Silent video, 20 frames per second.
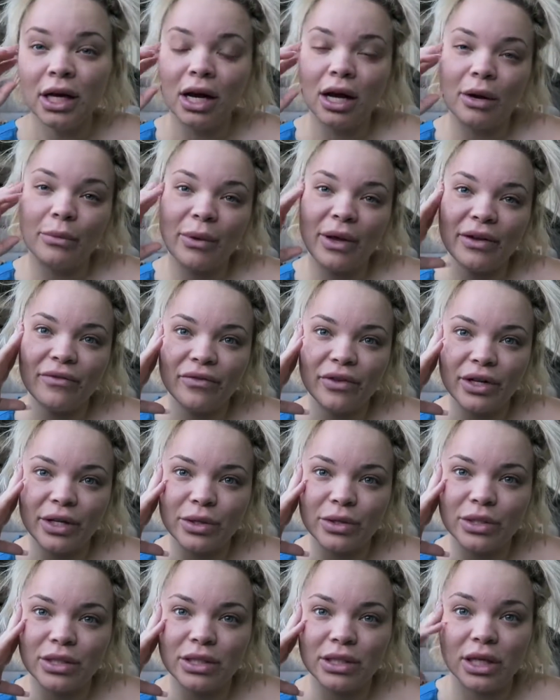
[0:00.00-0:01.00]
I had
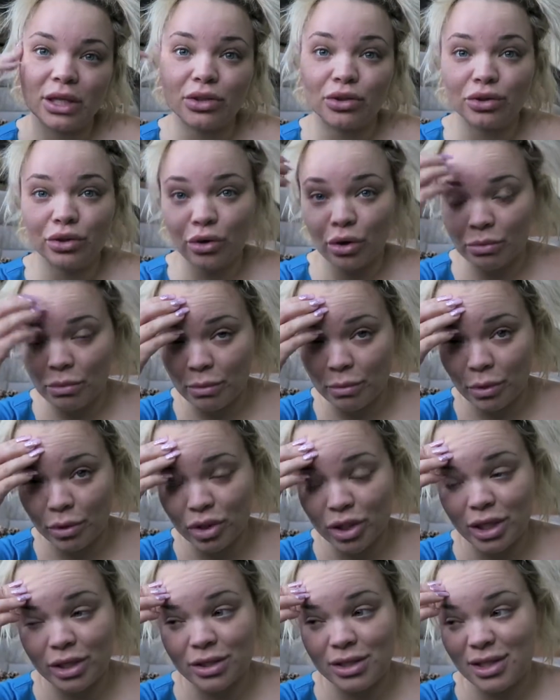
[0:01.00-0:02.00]
videos scheduled to go up on both
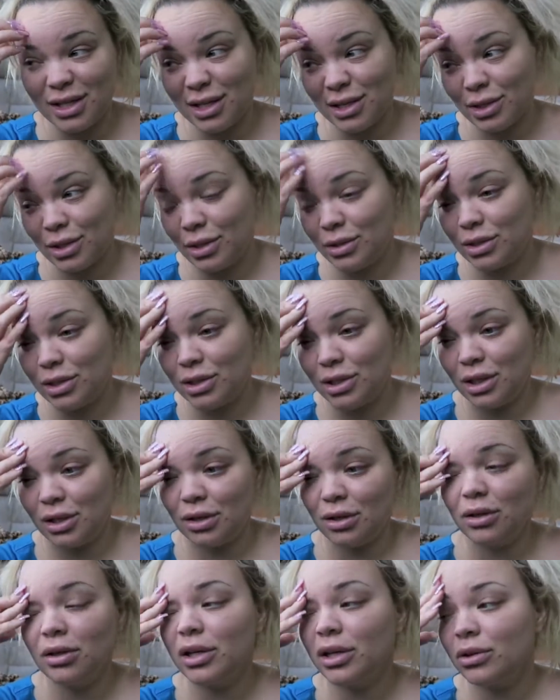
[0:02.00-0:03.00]
channels today, so I was just like,
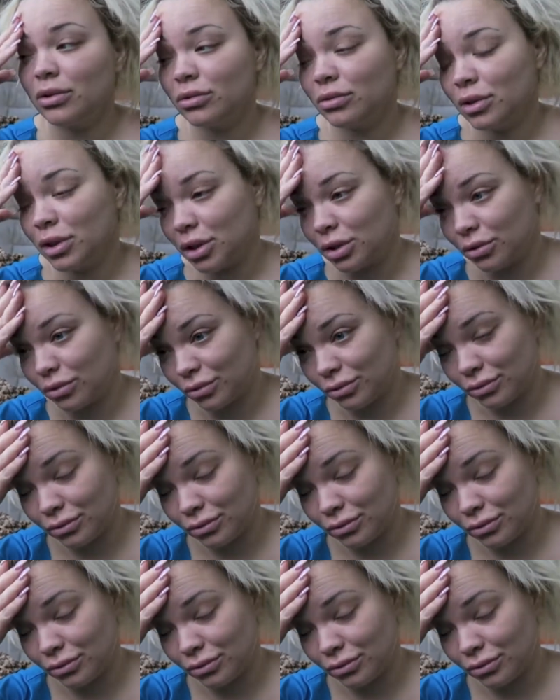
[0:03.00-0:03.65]
oh, I don't, you know.